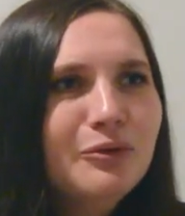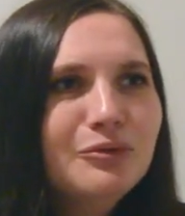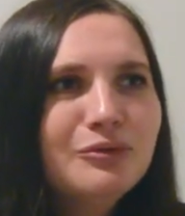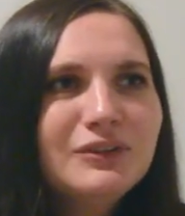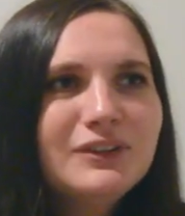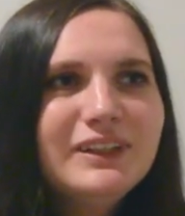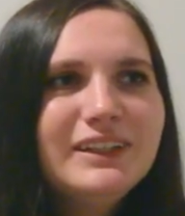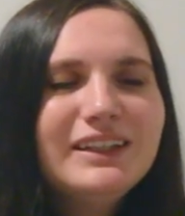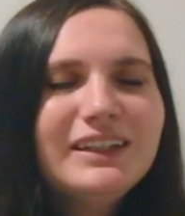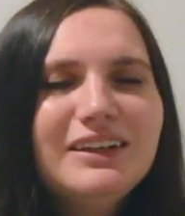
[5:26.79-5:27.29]

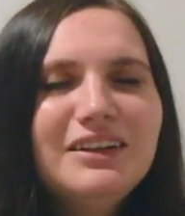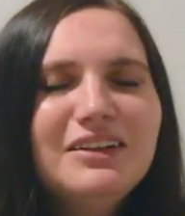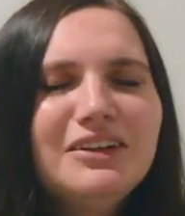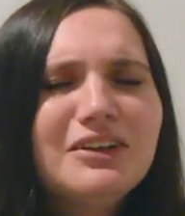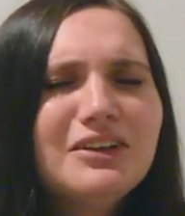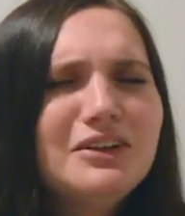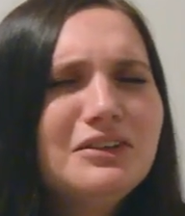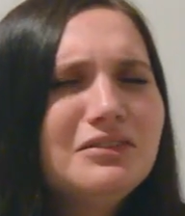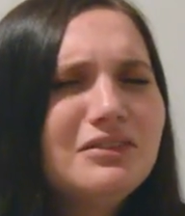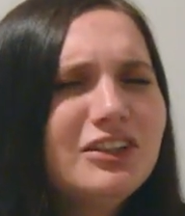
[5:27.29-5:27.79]
hopefully get it
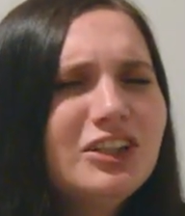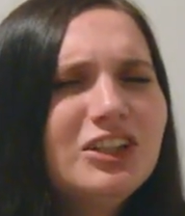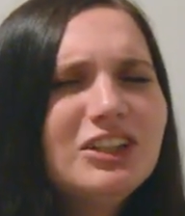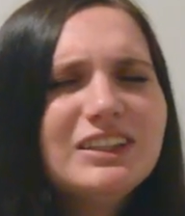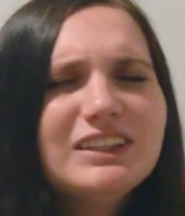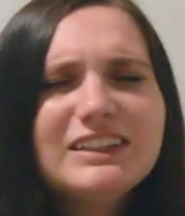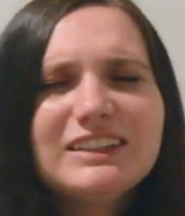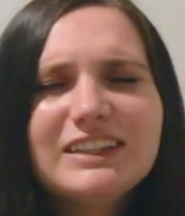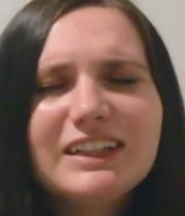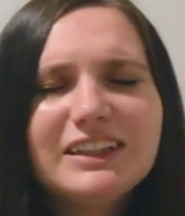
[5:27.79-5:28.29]
on her
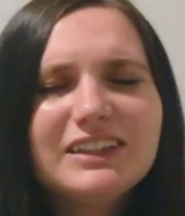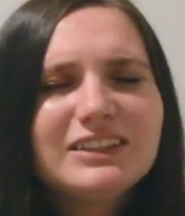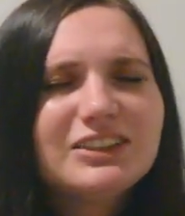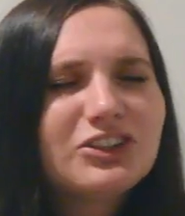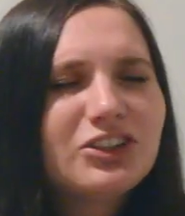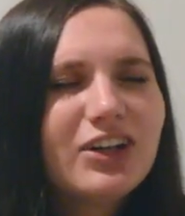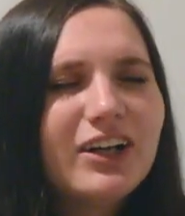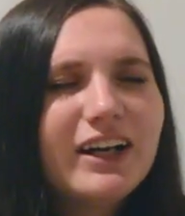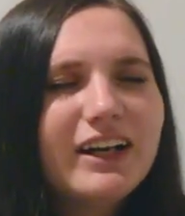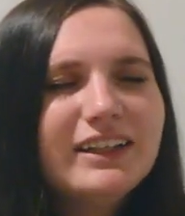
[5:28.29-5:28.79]
first and second
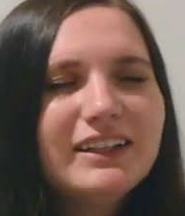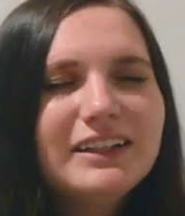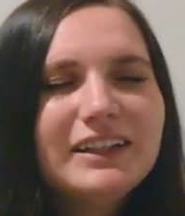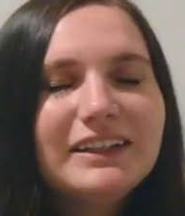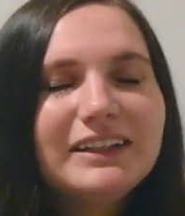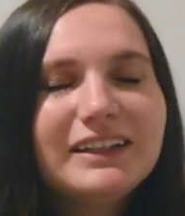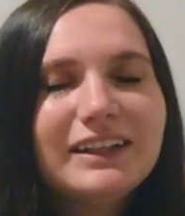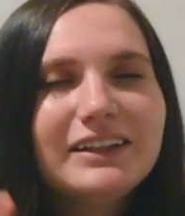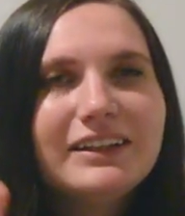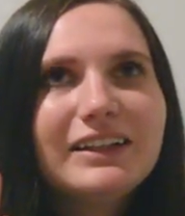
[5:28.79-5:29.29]
try to
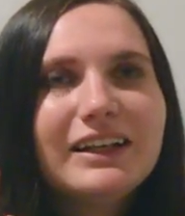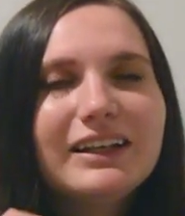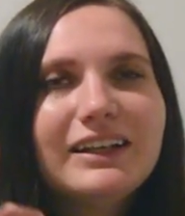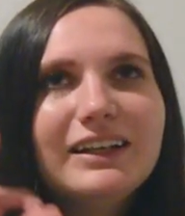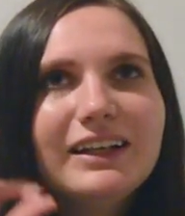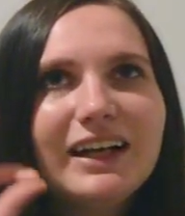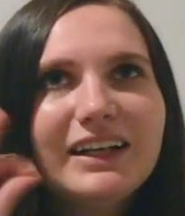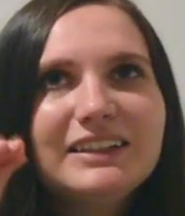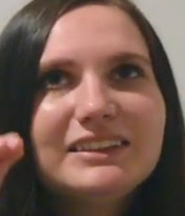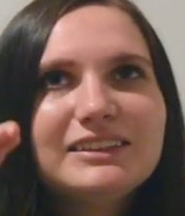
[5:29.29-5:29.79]
like get that
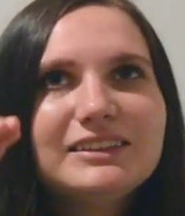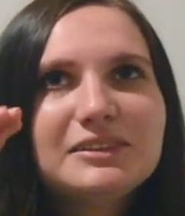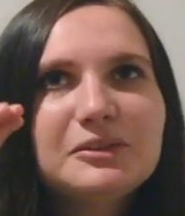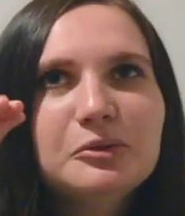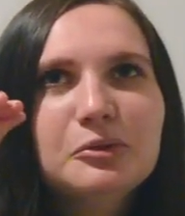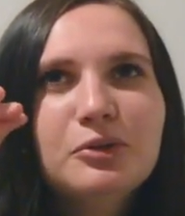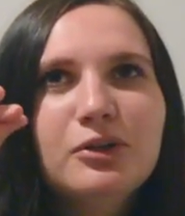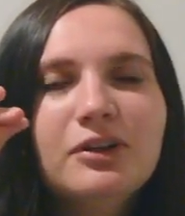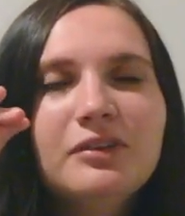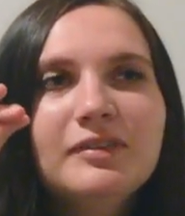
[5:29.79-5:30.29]
nice
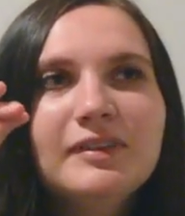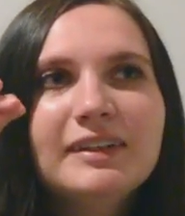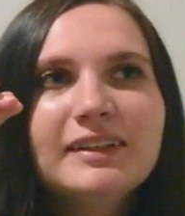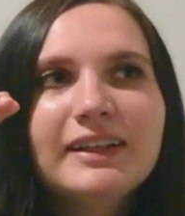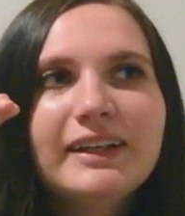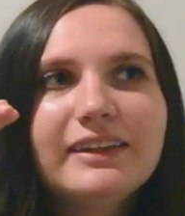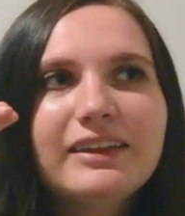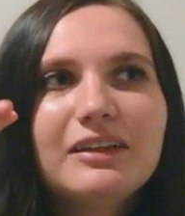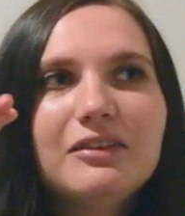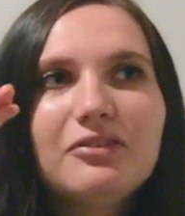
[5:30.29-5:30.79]
score in
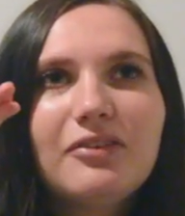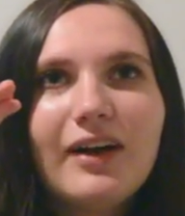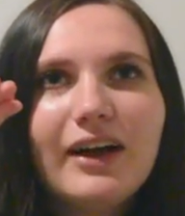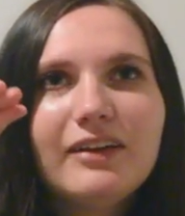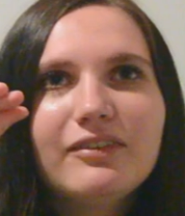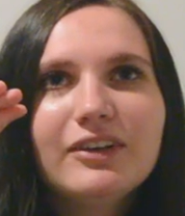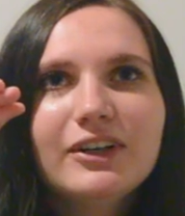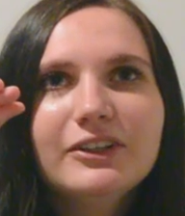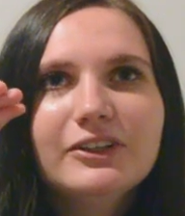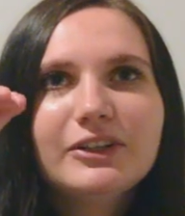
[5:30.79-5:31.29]
like the
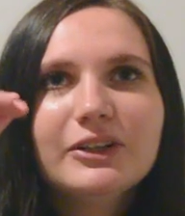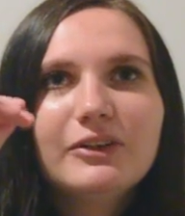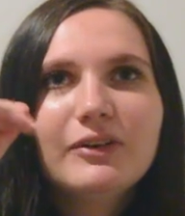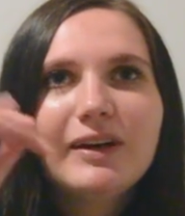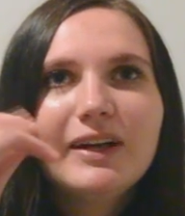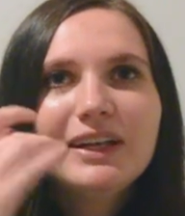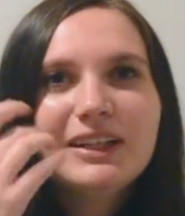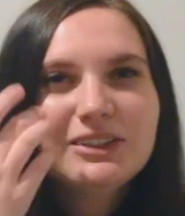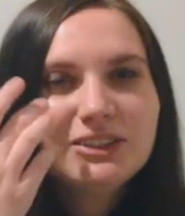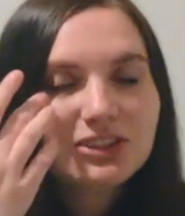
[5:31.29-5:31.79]
500
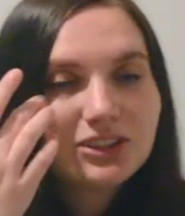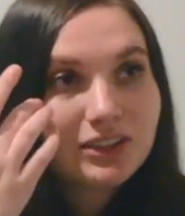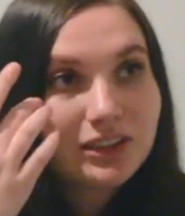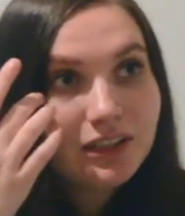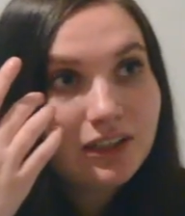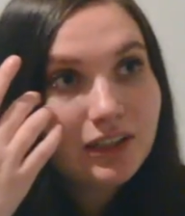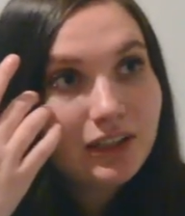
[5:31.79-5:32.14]
range